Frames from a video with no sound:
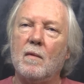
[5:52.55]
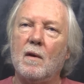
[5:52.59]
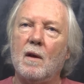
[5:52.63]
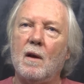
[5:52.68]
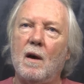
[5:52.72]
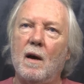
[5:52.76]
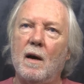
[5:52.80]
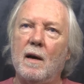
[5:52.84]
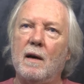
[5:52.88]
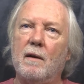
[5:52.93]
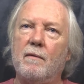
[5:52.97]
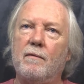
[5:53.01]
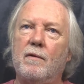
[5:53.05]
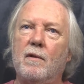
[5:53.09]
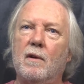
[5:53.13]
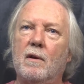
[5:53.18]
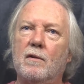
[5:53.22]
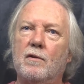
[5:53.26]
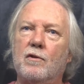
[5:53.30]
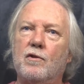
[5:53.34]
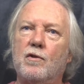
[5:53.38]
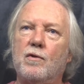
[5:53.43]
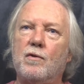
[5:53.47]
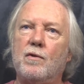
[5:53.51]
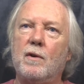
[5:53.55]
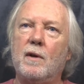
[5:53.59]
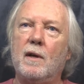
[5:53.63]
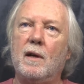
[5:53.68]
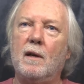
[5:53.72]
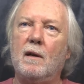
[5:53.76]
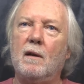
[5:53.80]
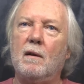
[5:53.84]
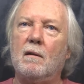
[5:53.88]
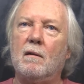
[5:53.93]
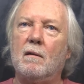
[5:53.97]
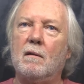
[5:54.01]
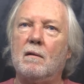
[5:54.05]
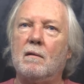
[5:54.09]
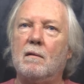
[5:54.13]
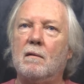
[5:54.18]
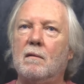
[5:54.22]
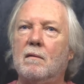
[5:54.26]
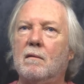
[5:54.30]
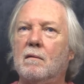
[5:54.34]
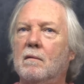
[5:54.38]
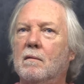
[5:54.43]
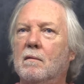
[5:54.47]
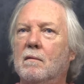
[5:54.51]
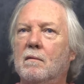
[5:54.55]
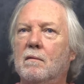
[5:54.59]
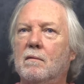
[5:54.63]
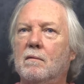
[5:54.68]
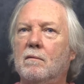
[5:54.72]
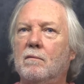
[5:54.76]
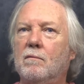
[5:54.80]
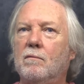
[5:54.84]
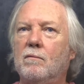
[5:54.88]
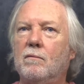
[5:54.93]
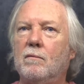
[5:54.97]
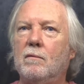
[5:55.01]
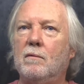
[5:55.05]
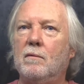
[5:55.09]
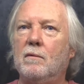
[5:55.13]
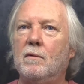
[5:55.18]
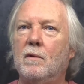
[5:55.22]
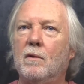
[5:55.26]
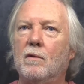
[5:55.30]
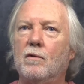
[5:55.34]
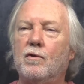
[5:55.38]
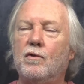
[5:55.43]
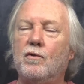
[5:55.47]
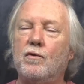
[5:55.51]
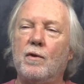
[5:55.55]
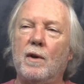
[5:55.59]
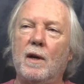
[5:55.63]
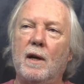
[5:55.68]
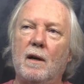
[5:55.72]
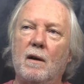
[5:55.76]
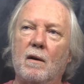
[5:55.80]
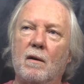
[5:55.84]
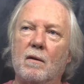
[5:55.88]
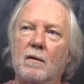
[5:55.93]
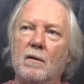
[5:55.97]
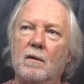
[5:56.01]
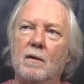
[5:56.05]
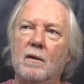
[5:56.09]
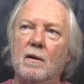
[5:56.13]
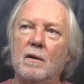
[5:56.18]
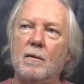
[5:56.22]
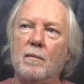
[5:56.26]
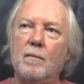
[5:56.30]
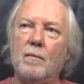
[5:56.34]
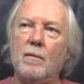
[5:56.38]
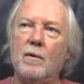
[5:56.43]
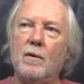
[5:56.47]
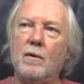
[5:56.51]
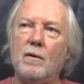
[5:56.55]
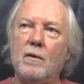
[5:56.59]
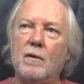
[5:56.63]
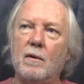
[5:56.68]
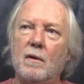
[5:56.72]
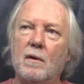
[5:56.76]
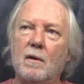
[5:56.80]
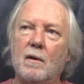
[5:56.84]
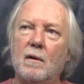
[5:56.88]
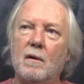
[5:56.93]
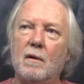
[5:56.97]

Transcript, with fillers: I have done straight, you know, straight onto the computer.